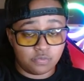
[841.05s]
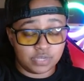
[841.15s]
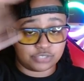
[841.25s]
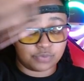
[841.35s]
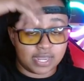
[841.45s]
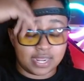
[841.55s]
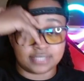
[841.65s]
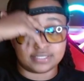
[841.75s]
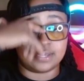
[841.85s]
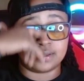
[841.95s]
Which one
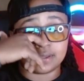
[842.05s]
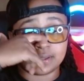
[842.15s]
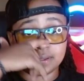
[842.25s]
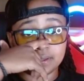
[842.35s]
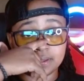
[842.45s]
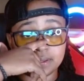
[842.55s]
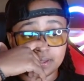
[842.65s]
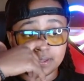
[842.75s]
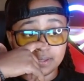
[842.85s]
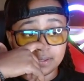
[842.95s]
is it?
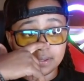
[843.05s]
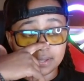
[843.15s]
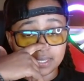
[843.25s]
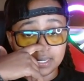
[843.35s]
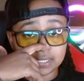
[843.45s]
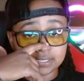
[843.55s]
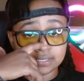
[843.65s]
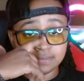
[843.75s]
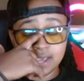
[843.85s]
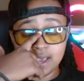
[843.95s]
Can I get
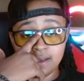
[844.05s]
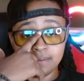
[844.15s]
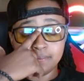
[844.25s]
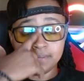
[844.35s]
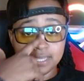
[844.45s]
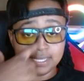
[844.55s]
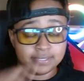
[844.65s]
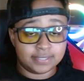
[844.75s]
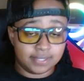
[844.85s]
some help, please?